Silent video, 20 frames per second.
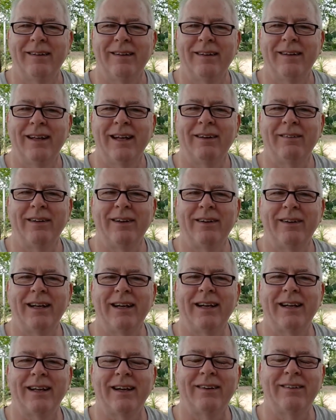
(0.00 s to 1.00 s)
Yeah, you did
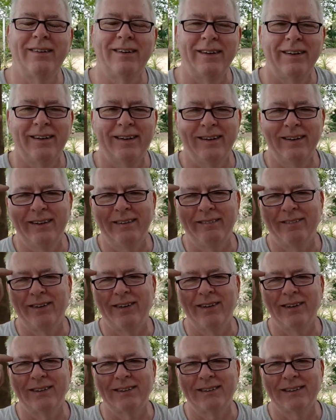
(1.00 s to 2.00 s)
it though. You
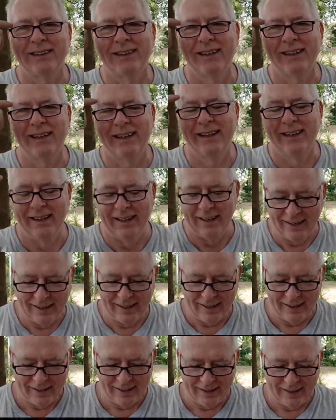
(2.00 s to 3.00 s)
first.
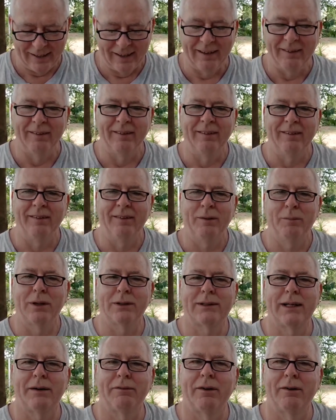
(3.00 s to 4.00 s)
You
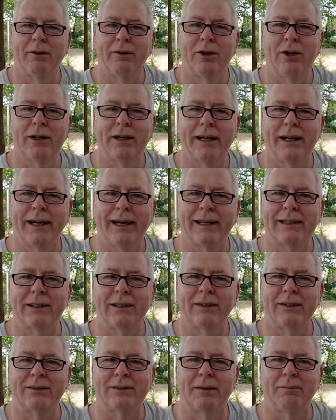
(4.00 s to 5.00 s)
must have a good
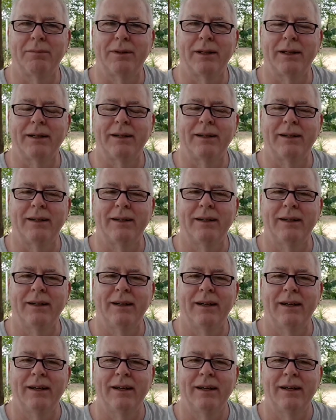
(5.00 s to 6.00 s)
connection or something,
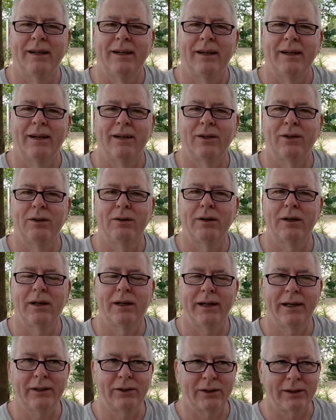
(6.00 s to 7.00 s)
a good
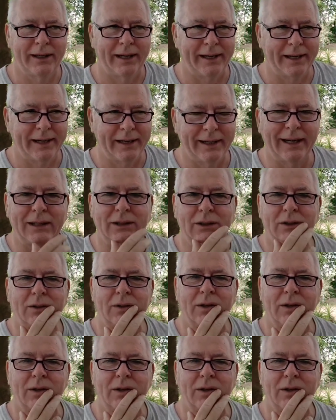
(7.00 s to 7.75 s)
internet connection,